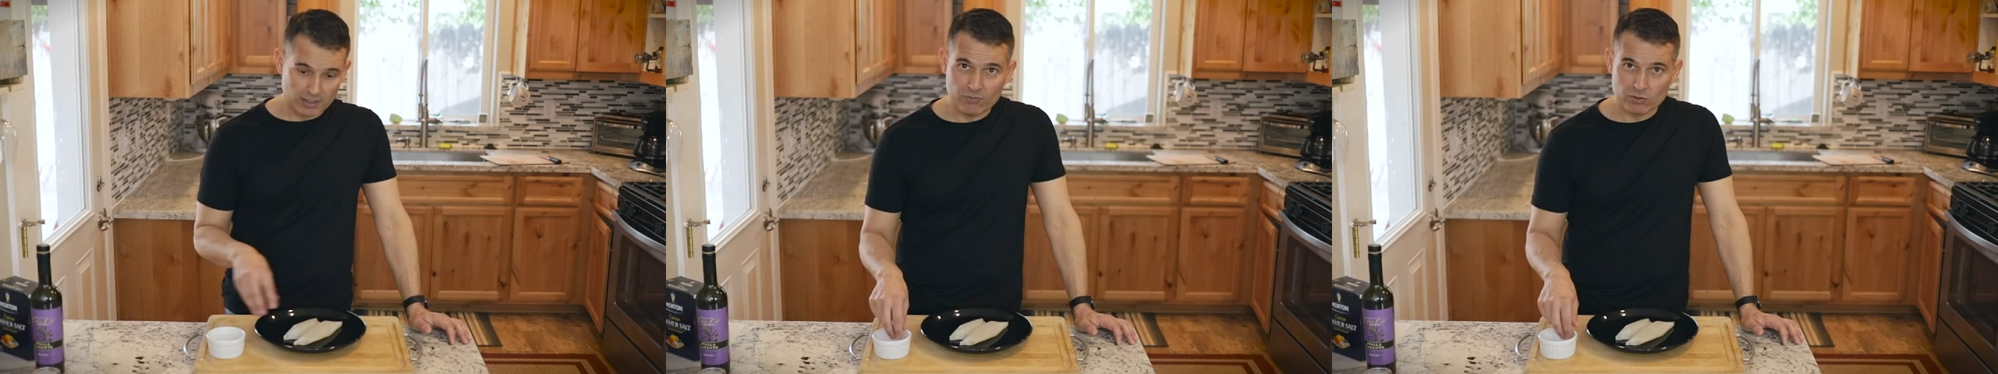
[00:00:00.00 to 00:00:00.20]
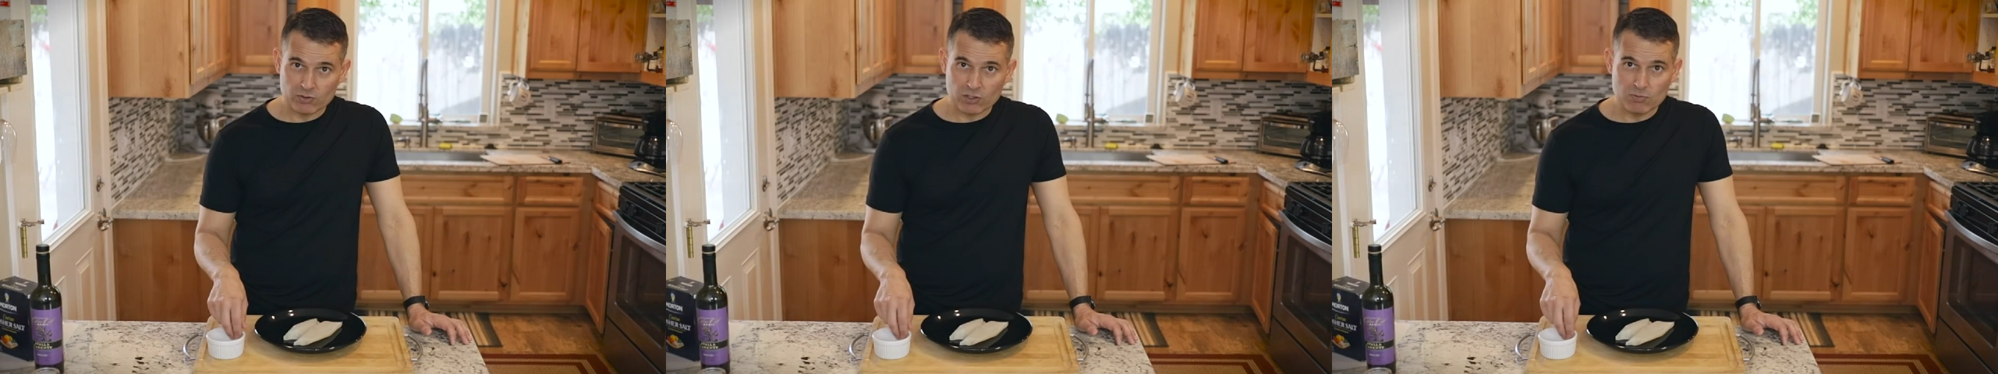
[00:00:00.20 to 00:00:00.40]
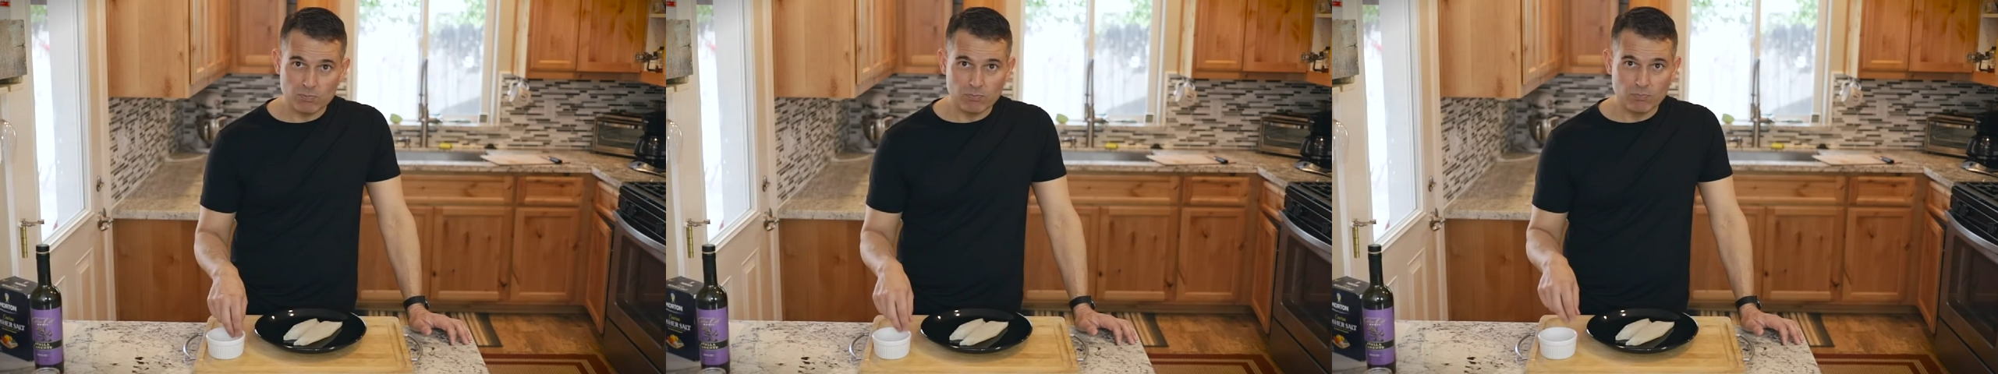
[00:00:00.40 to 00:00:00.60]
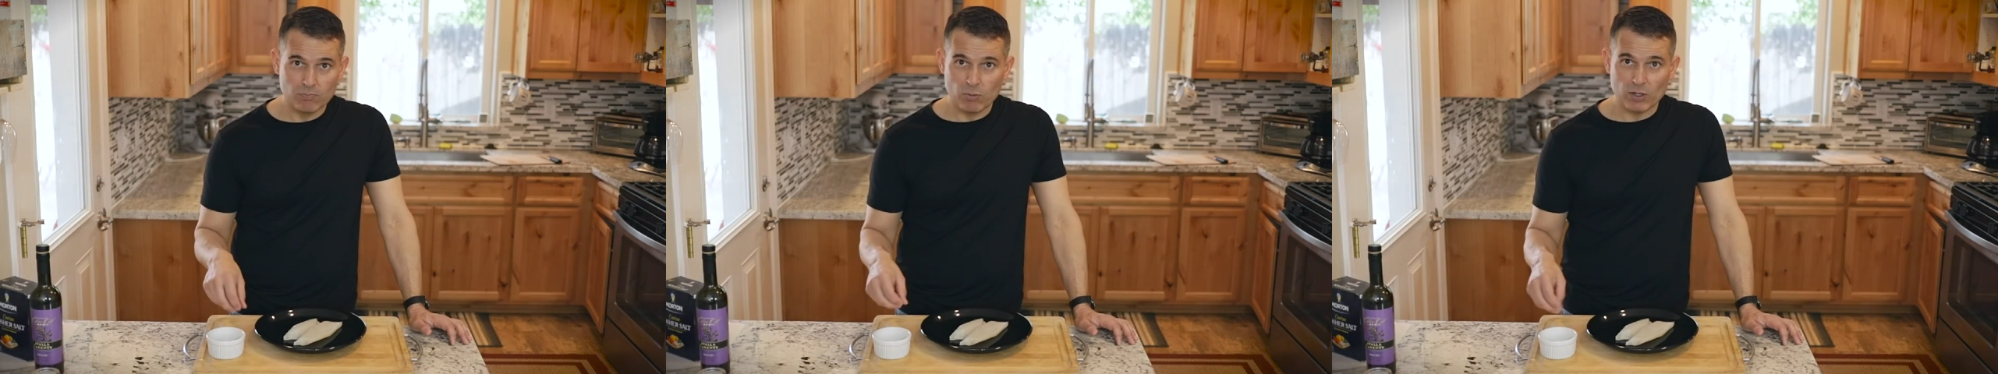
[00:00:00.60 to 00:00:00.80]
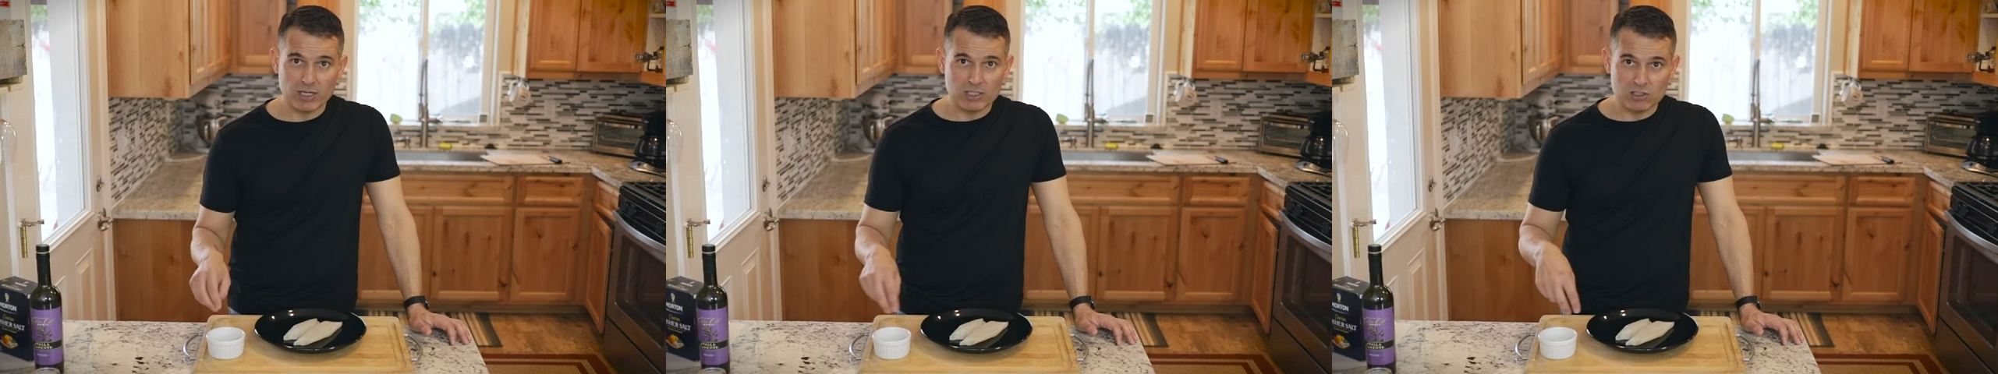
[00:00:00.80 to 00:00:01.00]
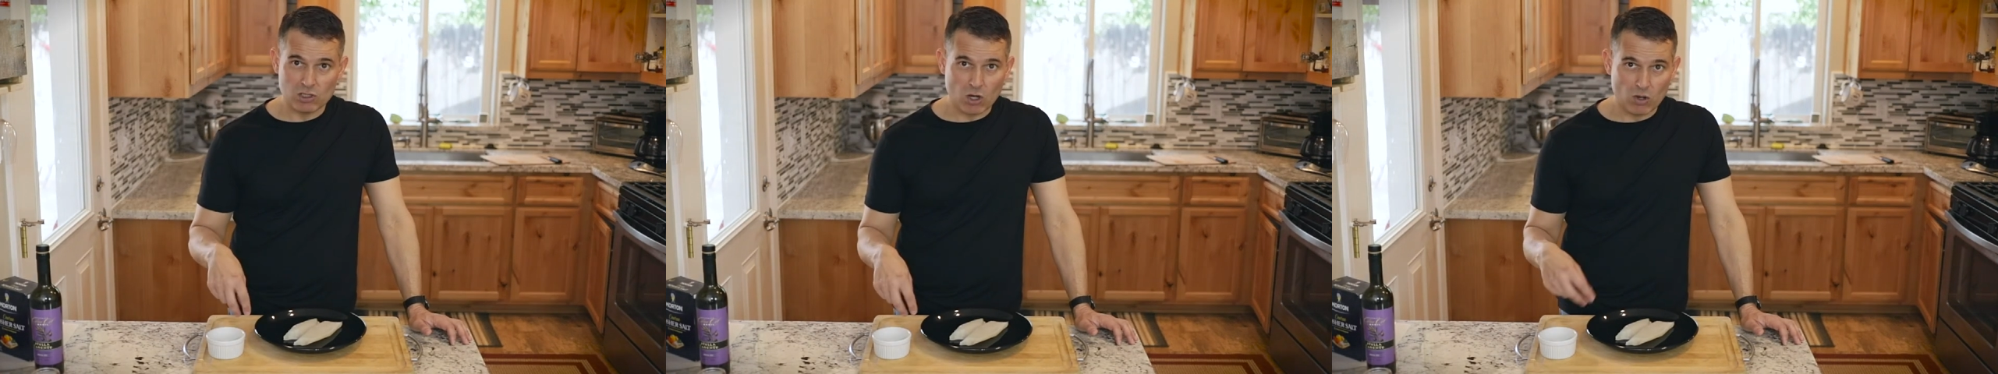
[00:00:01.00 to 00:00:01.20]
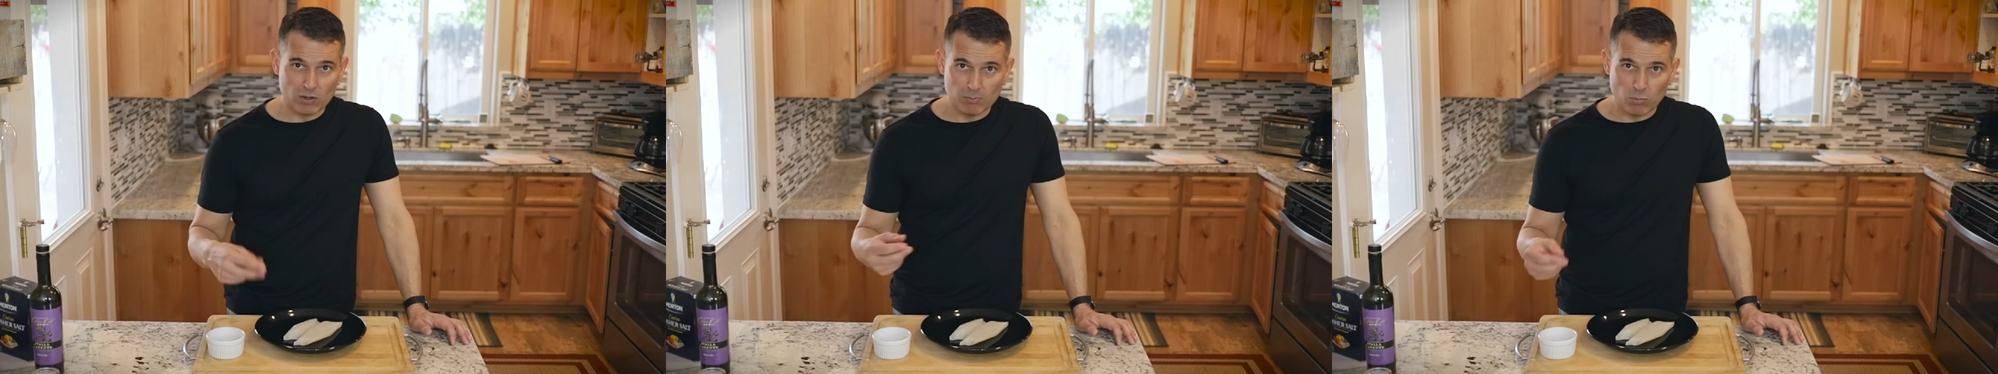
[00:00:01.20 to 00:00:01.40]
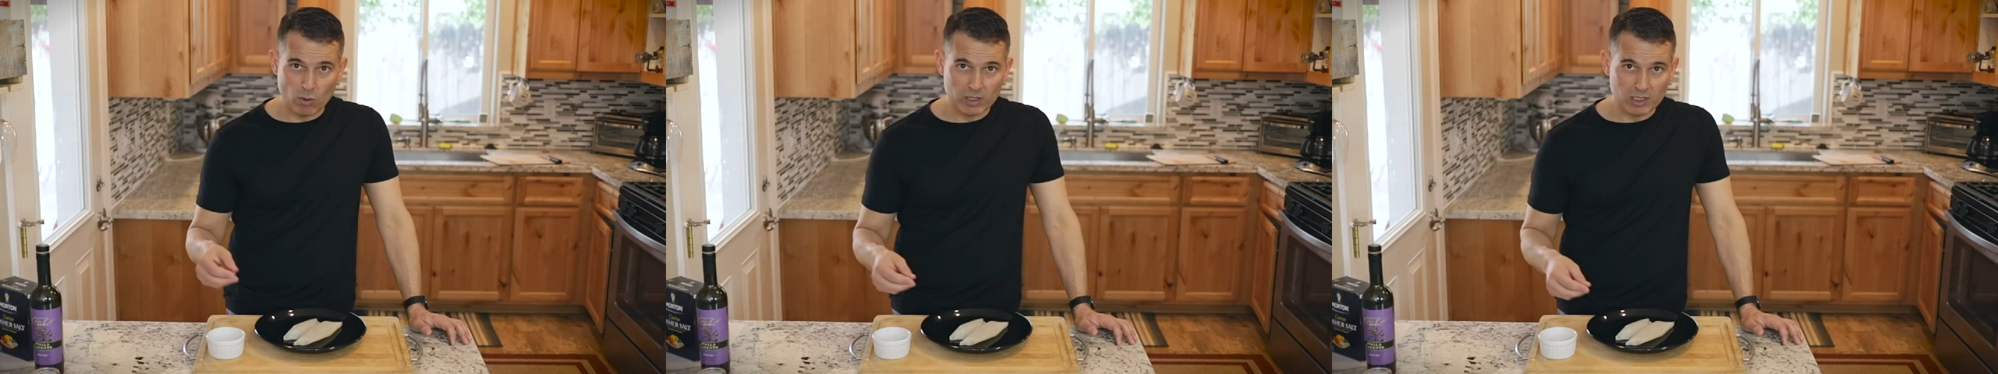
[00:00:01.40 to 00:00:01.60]
If you're just putting salt
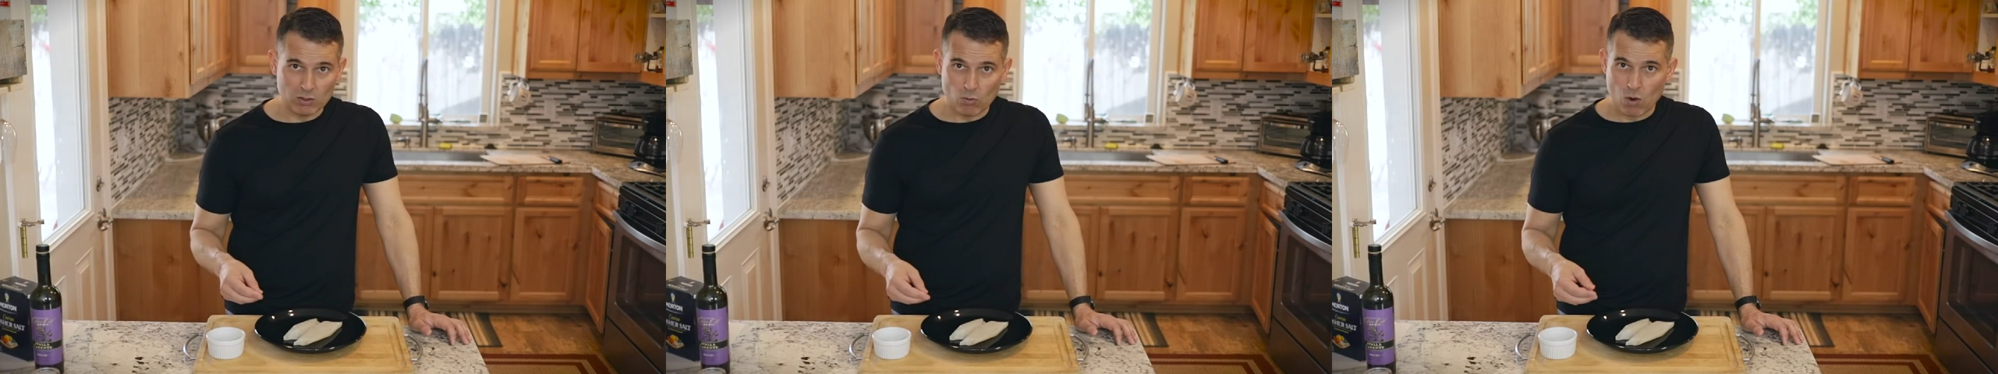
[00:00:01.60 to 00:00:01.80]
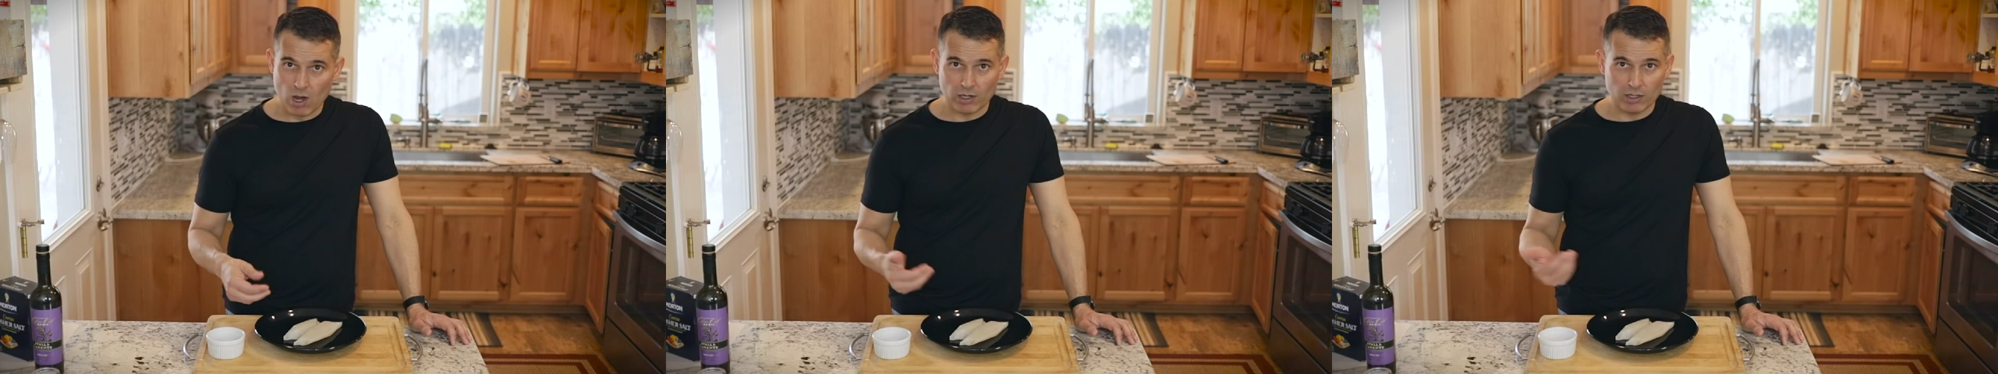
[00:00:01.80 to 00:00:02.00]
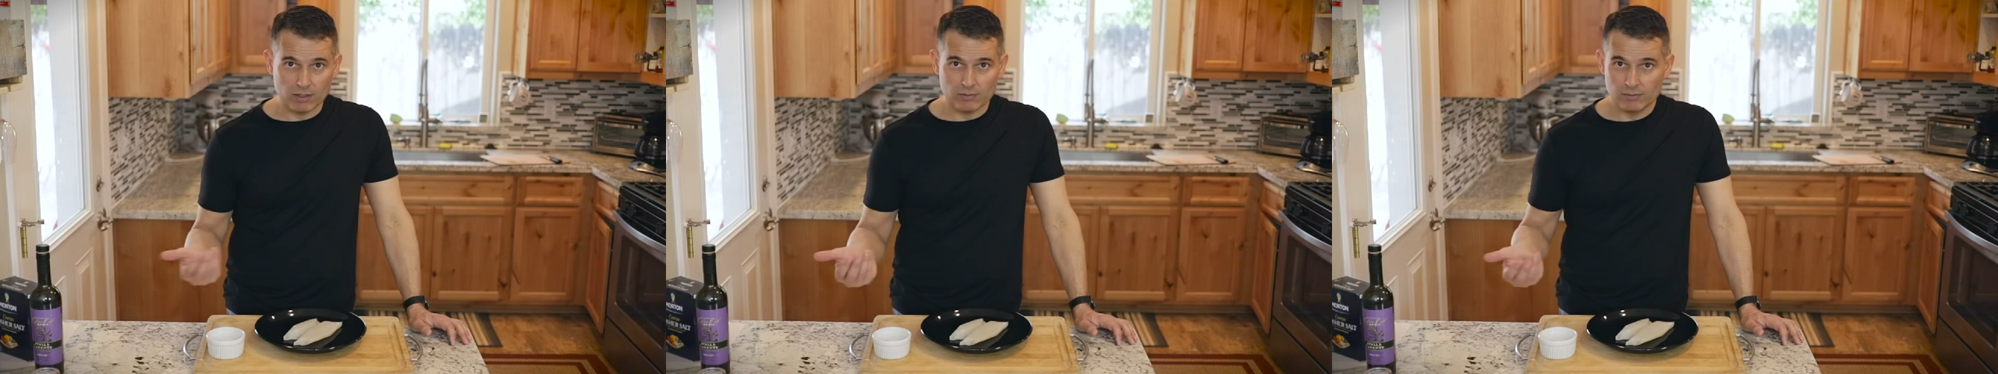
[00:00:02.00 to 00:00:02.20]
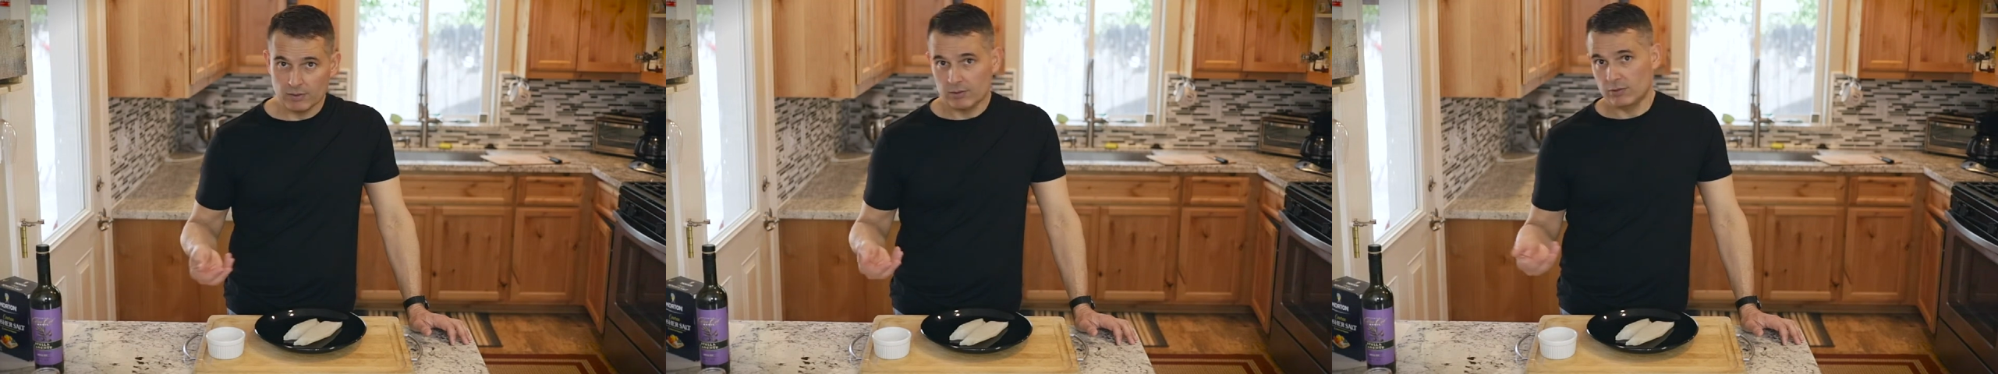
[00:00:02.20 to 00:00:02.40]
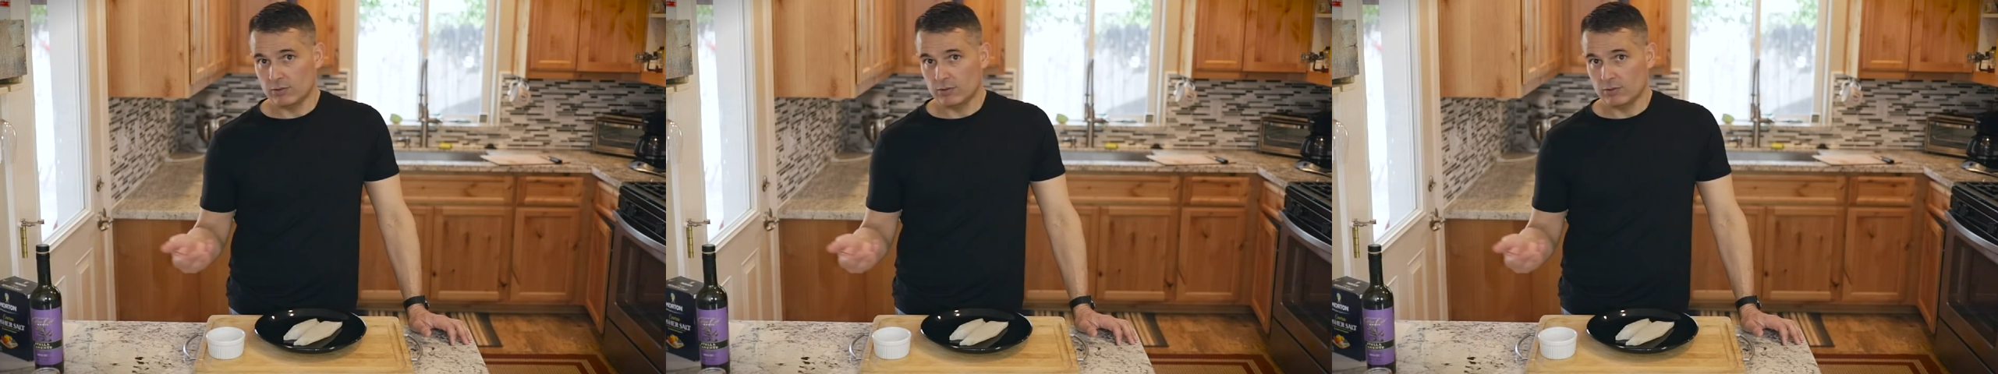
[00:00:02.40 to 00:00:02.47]
in boiling water,